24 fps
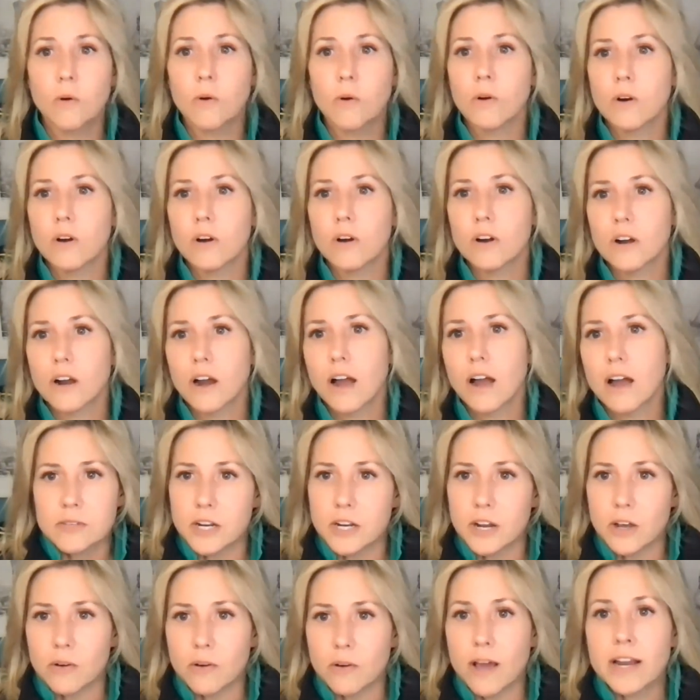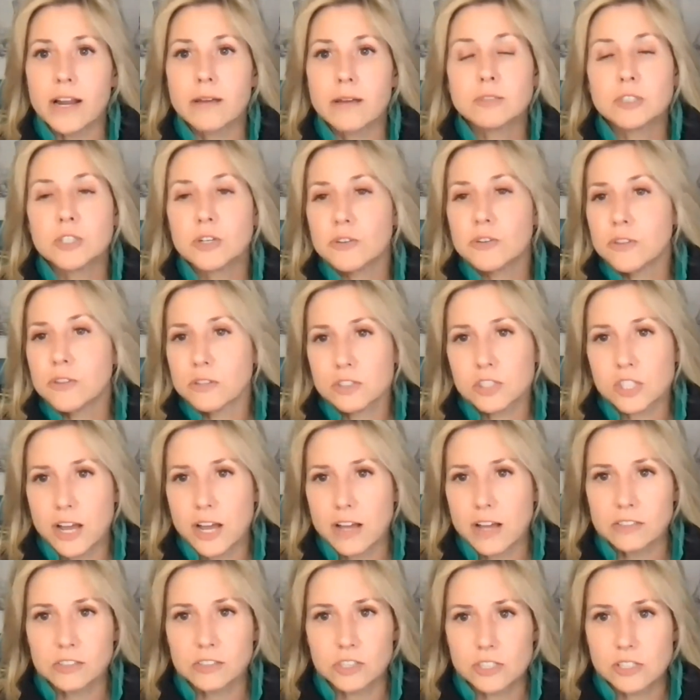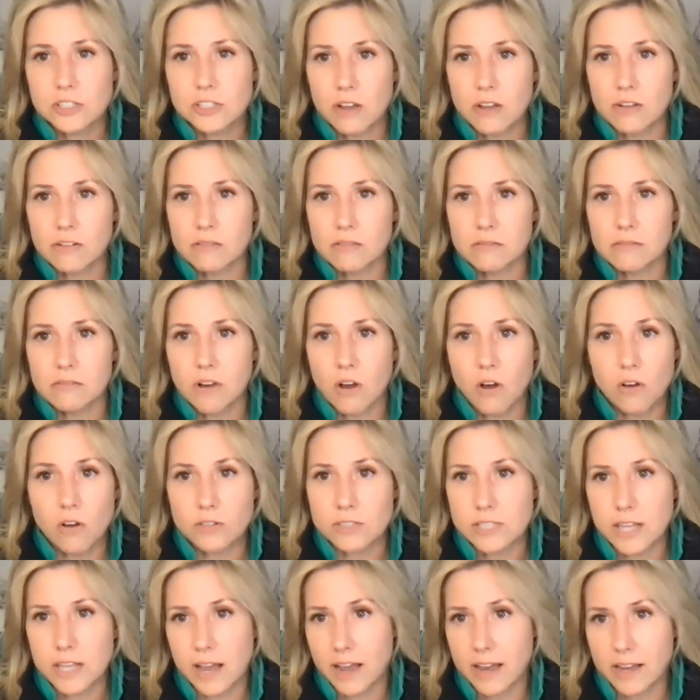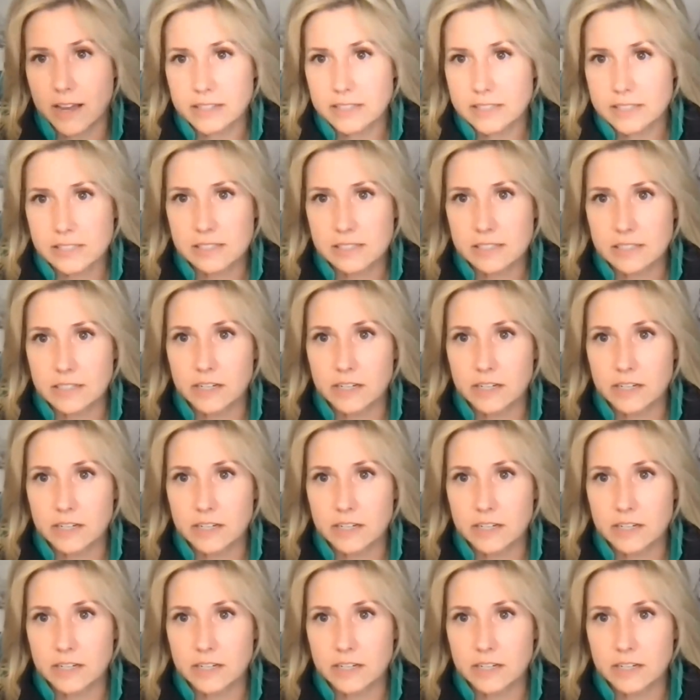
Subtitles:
or, and I'm sure there's challenges on all sides,